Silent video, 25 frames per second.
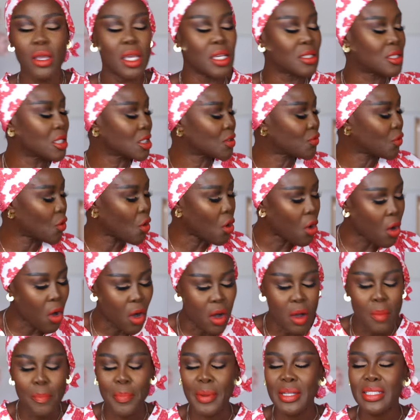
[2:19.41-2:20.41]
It is for
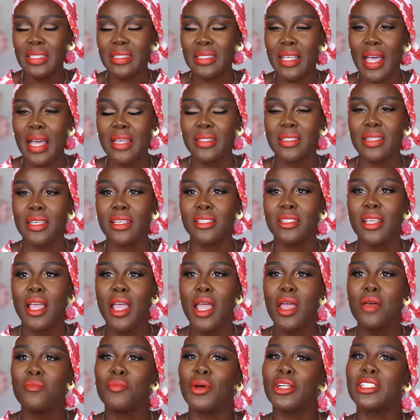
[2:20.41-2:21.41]
all bust sizes,
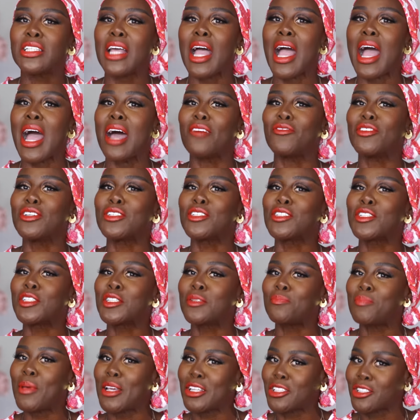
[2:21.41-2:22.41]
but I have a
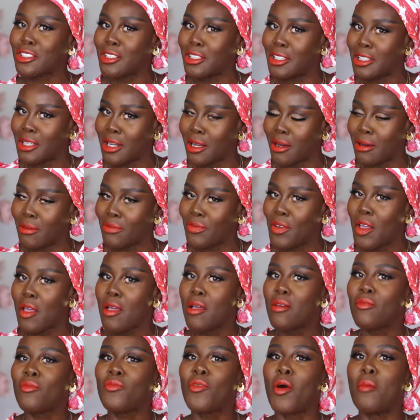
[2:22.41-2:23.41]
special love
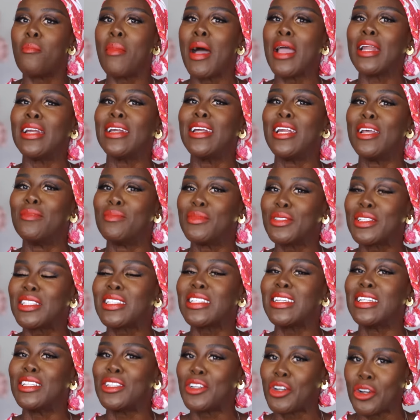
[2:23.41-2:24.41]
for my
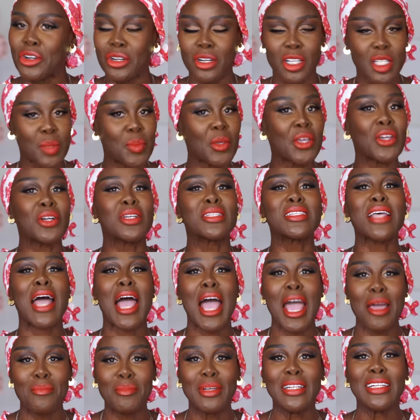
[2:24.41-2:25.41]
limousine girls because
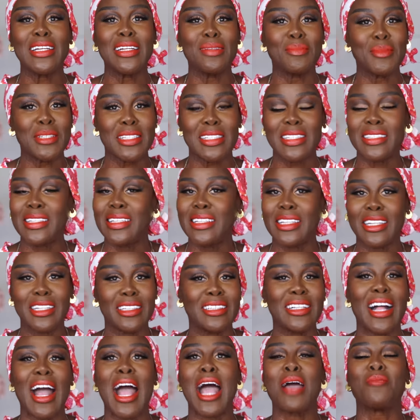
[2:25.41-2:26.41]
I'm a limousine
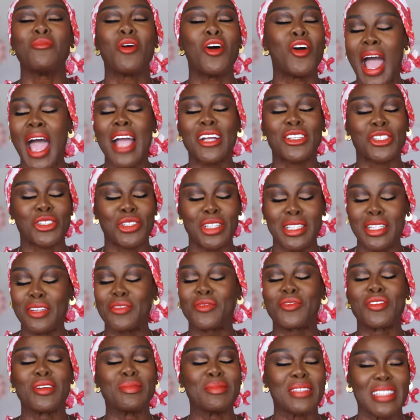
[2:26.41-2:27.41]
girl. I'm actually
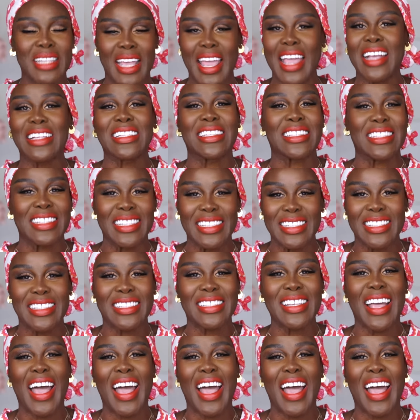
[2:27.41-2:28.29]
from Texas.